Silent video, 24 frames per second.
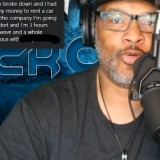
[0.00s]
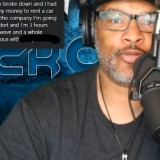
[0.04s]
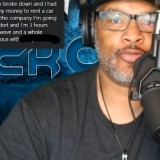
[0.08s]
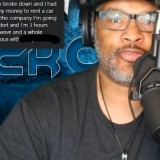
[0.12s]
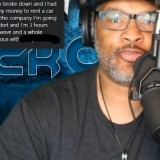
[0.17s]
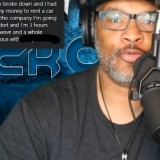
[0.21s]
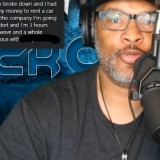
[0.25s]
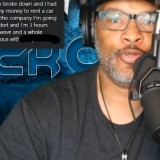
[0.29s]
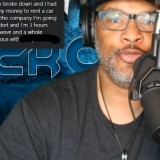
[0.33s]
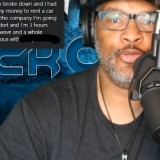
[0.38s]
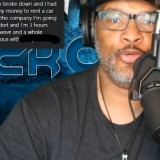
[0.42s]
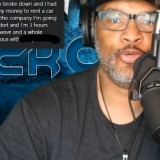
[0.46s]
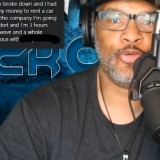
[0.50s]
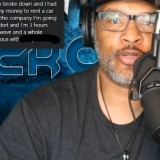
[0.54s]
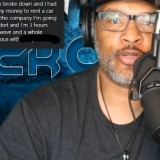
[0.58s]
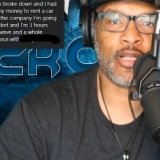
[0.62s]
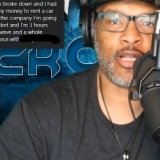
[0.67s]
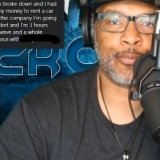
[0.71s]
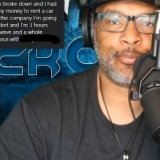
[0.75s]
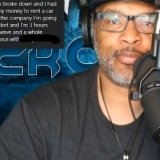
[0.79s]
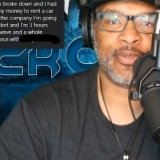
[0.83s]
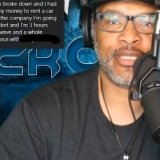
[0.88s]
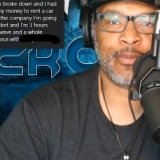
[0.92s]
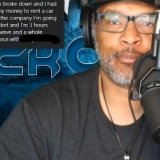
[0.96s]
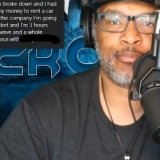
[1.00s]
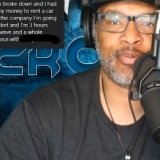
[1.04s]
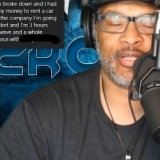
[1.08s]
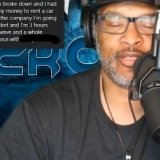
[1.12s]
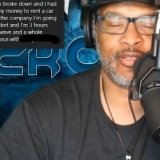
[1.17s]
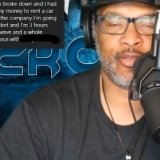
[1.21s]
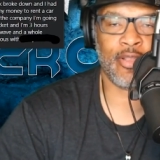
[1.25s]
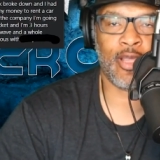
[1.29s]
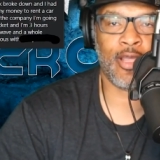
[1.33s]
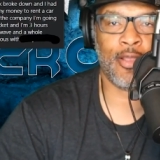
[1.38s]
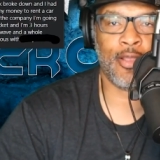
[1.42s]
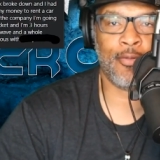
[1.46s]
to a new company.
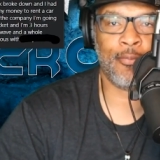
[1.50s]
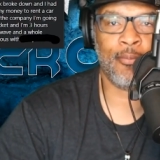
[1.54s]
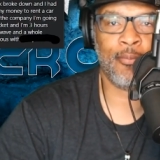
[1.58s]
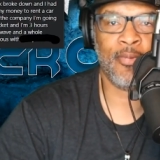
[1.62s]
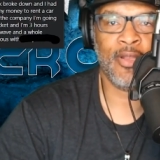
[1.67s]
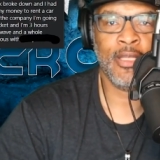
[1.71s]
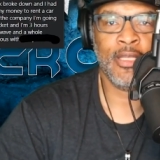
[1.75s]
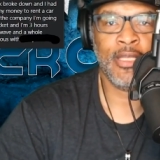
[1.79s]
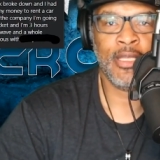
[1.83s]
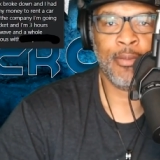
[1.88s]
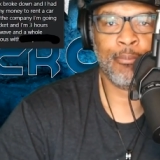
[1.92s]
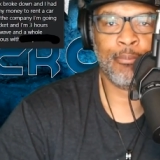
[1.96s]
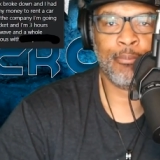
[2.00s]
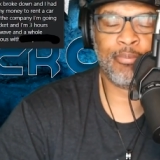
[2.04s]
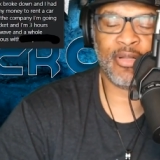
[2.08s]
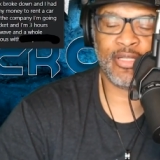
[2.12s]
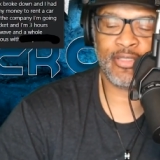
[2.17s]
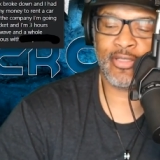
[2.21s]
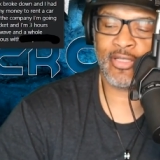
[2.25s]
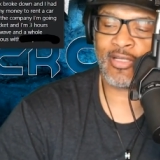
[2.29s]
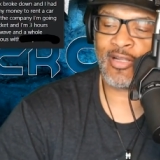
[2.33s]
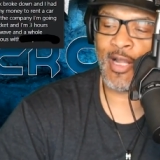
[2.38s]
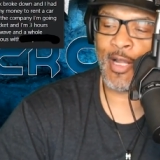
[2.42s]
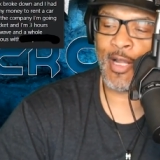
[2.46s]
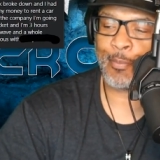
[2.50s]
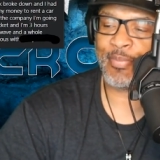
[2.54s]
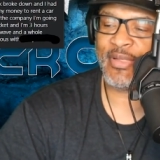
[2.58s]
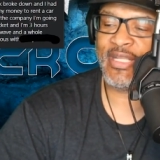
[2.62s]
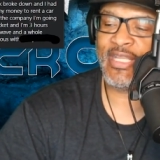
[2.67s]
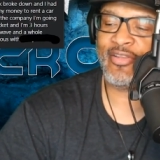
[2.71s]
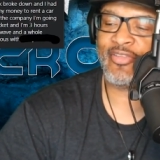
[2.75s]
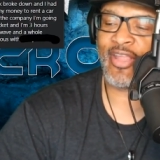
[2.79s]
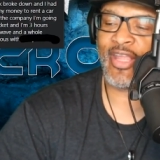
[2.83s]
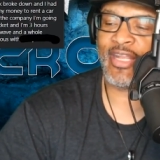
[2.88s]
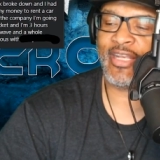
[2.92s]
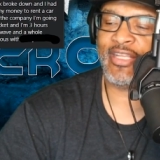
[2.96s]
But uh But the
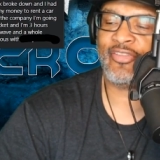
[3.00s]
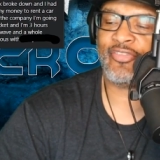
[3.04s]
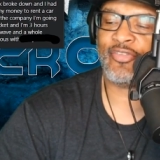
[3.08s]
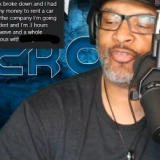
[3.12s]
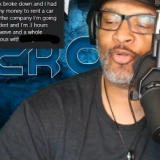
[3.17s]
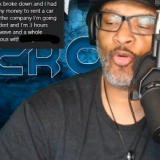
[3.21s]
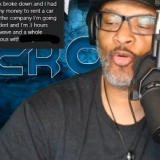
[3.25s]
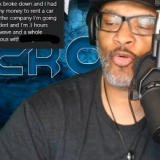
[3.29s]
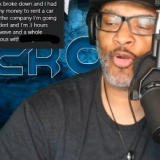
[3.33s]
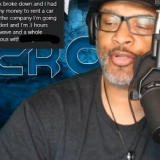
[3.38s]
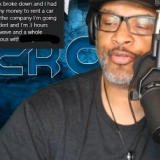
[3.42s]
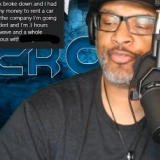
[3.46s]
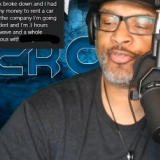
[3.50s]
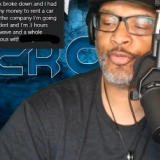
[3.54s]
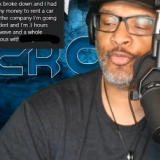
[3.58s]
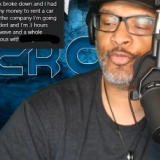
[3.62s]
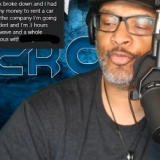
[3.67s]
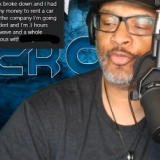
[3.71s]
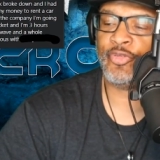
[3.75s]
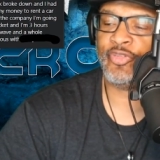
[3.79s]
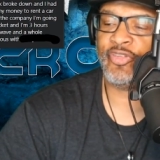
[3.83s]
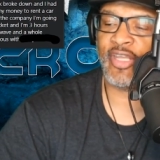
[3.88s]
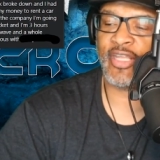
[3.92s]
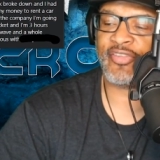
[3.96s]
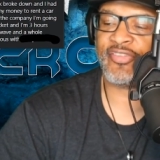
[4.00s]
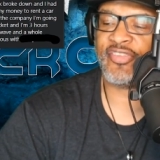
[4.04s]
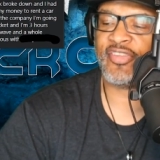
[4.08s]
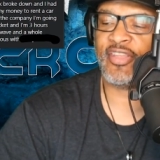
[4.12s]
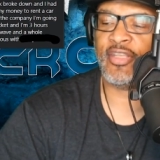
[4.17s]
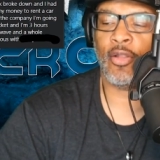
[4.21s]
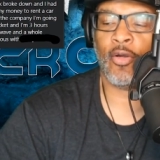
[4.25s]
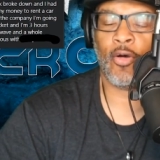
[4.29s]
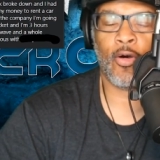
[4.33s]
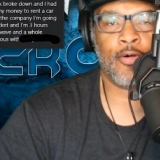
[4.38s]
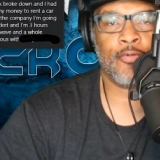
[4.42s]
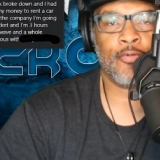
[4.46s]
company that he's going to
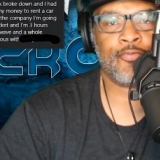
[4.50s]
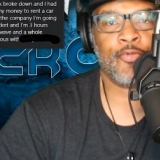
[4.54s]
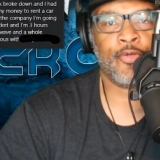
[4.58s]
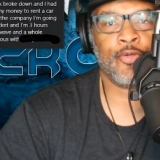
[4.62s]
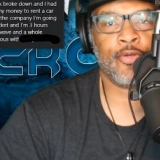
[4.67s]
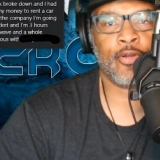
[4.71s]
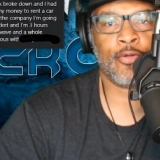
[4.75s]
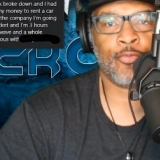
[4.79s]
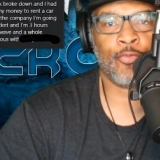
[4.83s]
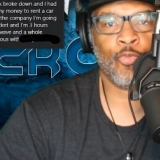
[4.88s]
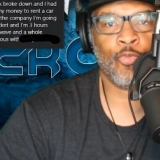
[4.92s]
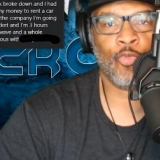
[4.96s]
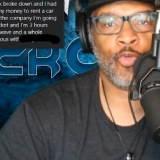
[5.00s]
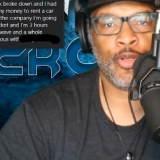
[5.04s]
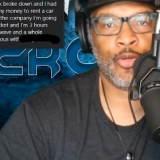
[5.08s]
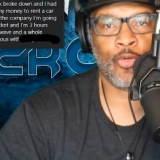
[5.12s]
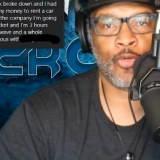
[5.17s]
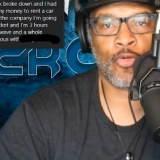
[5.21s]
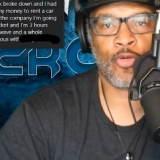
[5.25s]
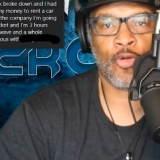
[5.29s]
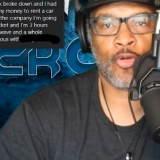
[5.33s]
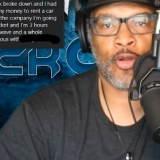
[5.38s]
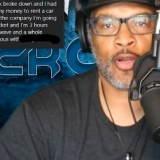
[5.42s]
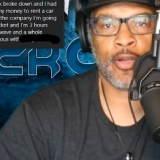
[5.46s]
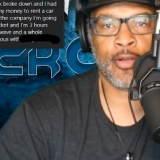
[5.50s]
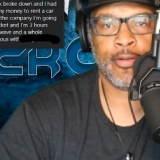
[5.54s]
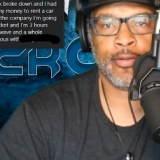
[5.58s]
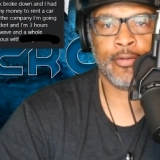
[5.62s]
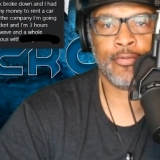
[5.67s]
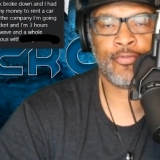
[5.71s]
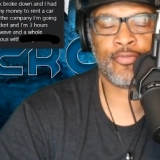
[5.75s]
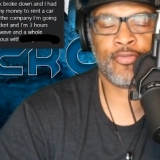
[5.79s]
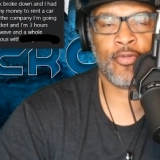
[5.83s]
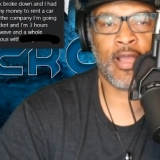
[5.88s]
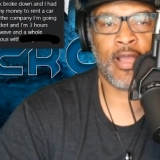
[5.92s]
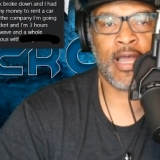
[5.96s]
doesn't offer a rental car.
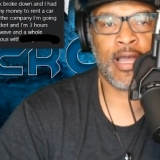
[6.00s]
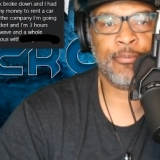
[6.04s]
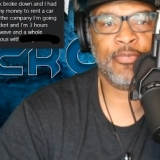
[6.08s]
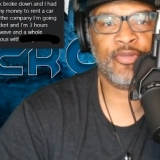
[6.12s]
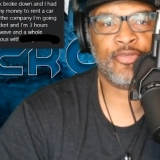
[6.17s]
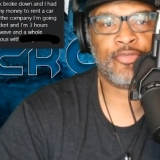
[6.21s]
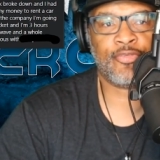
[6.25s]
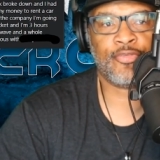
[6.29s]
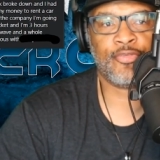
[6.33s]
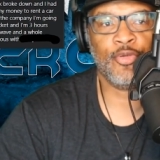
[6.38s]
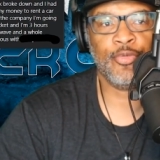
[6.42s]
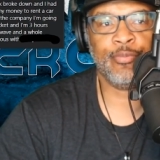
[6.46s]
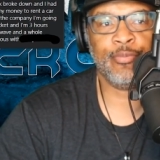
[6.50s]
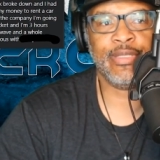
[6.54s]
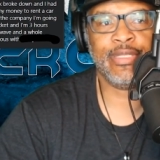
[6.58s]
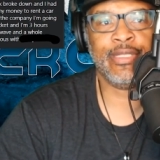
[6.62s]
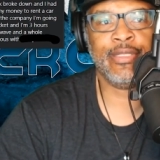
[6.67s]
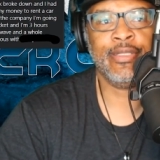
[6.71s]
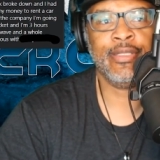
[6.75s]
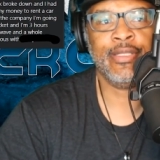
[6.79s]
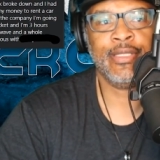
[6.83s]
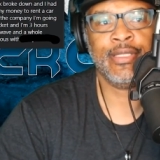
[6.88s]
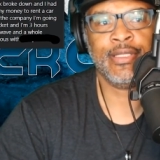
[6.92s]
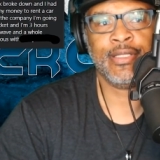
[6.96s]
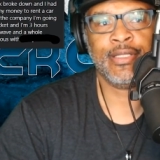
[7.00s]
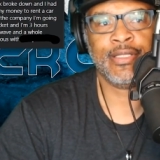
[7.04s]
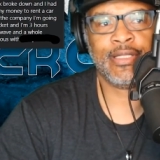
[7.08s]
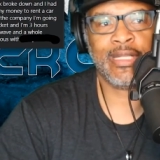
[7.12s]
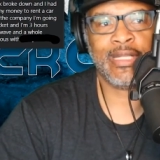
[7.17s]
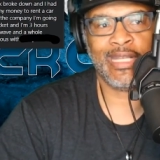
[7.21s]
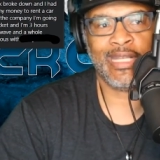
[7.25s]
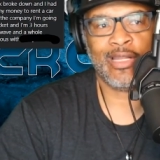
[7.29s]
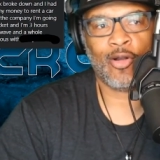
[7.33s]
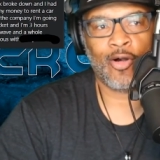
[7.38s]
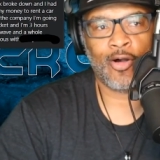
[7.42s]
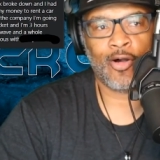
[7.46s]
So I'm assuming
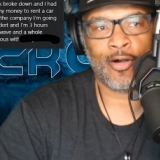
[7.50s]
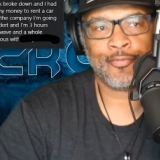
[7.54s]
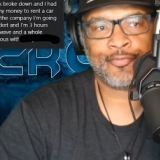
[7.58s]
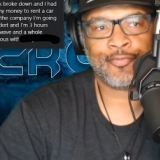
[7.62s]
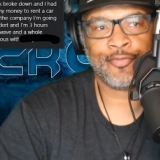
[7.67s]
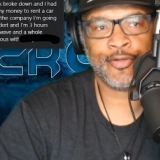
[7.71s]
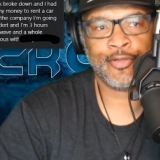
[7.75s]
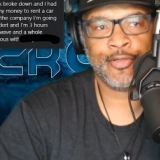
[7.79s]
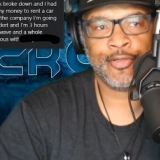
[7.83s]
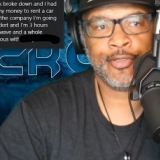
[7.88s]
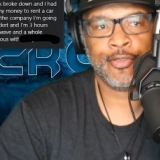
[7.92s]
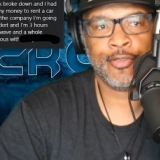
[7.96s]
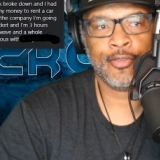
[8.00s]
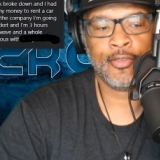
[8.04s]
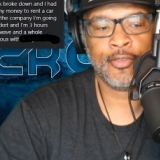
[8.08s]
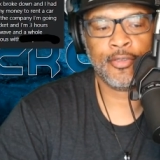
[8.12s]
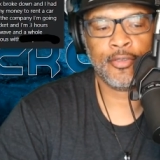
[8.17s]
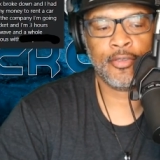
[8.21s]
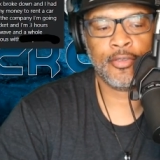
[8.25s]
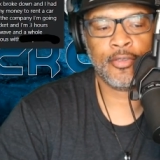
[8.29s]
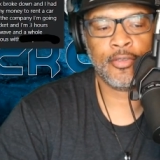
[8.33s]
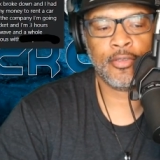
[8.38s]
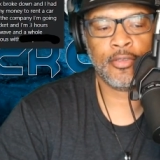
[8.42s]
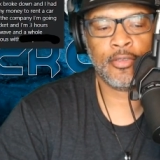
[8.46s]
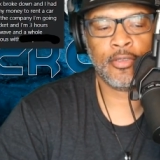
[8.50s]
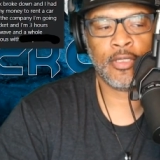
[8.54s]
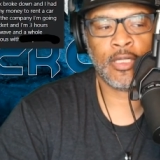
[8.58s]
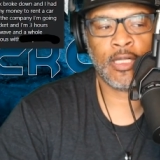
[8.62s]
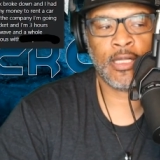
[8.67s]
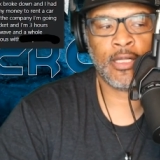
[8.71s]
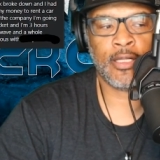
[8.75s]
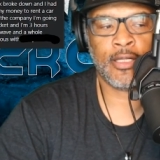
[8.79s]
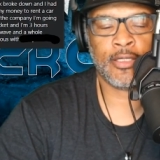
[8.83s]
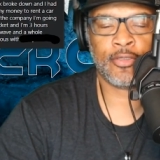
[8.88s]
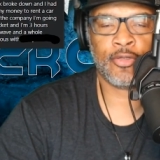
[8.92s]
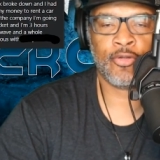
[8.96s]
they offer
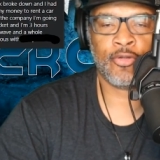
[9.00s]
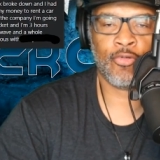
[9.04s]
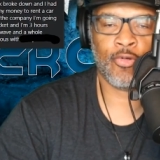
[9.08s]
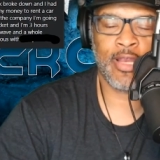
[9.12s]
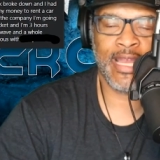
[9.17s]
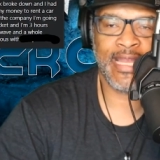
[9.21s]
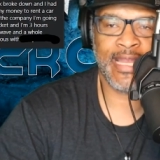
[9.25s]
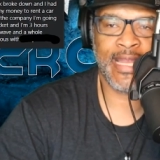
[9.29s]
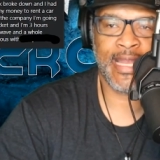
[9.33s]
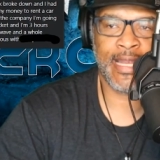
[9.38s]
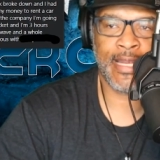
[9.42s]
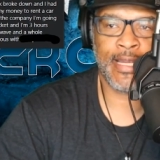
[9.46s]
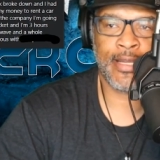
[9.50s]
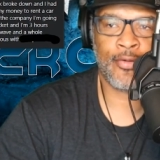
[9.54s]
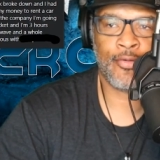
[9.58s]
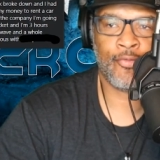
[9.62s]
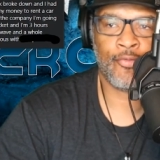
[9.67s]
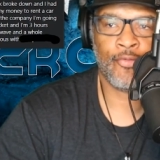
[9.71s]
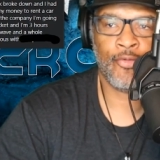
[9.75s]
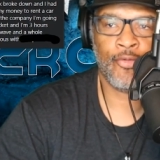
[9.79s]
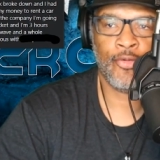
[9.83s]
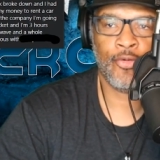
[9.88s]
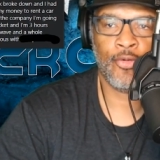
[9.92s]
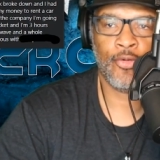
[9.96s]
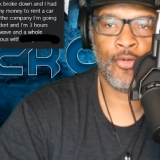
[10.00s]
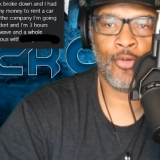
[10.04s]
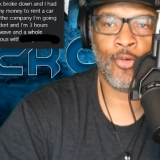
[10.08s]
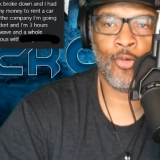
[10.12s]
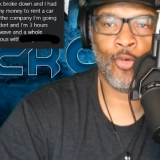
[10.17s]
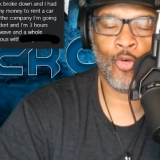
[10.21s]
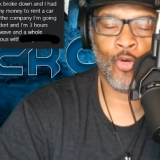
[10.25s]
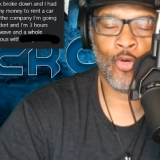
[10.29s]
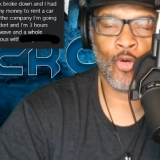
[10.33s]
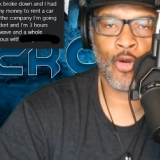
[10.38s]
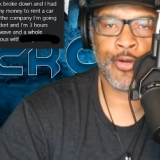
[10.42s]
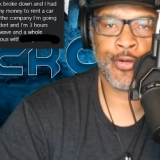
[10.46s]
uh, Greyhound
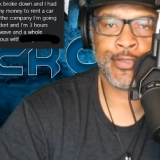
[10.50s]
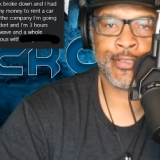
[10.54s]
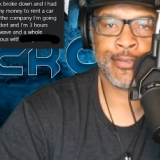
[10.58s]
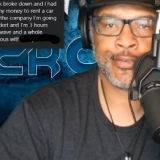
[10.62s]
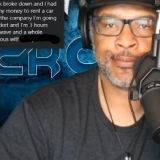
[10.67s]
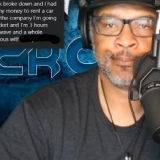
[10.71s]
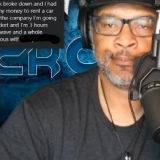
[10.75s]
or,